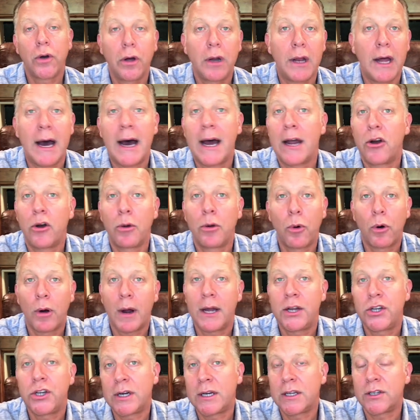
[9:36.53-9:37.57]
hire more
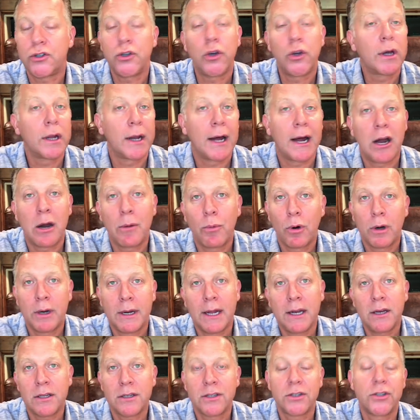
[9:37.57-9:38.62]
hygienists. You could hire more
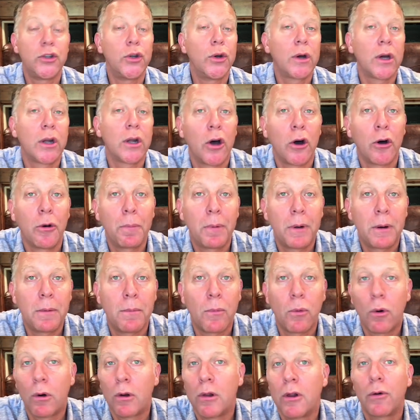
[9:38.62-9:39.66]
dentists. You could open
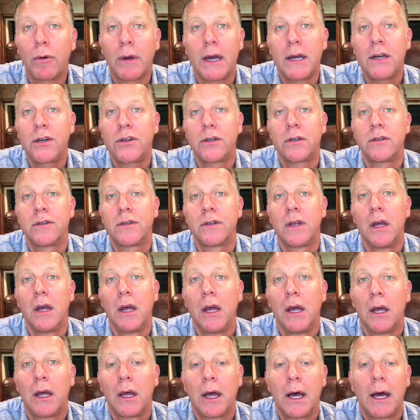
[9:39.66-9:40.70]
more locations.
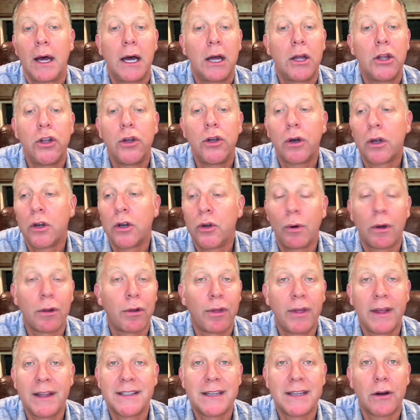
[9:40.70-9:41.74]
You could do other
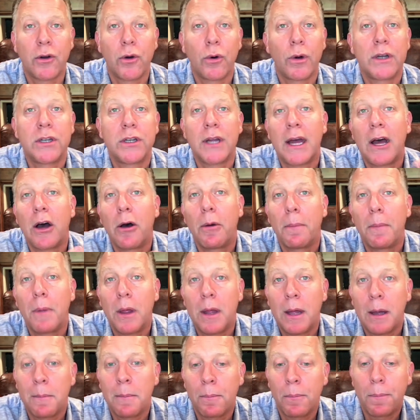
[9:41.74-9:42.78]
things that are going to help
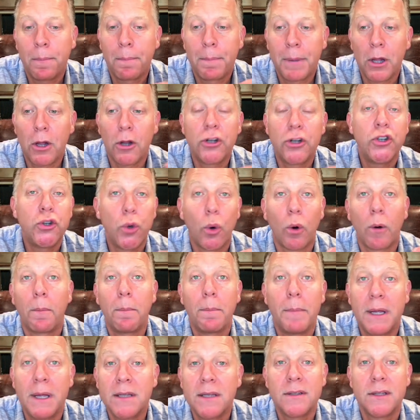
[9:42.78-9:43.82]
build your
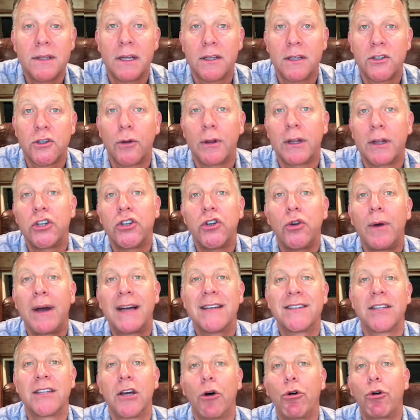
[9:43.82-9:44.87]
business so that you as
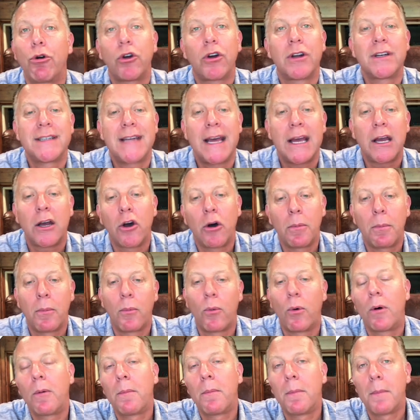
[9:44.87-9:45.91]
the owner could take home
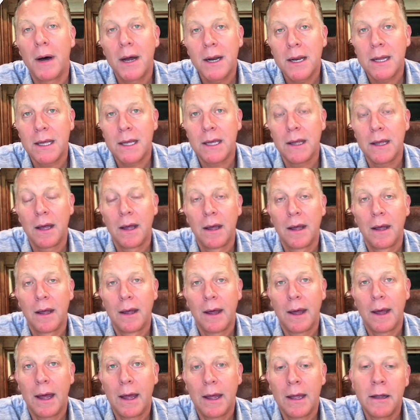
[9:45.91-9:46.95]
more money
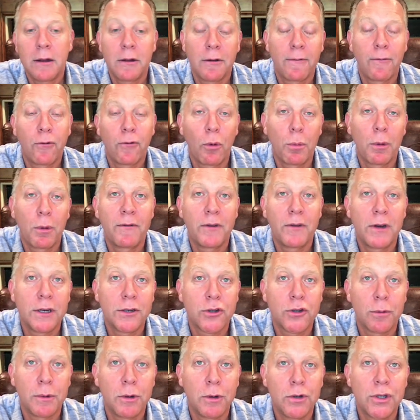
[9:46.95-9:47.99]
in the form of a
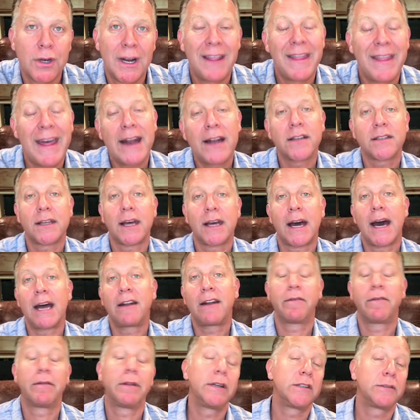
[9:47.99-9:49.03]
distribution. And that is kind of
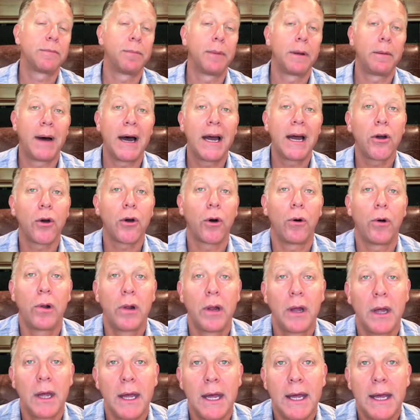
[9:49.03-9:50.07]
at least been my goal,
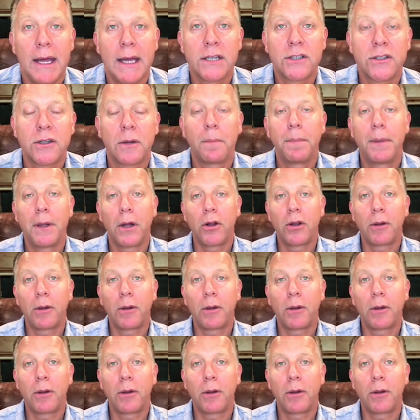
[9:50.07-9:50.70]
is to build a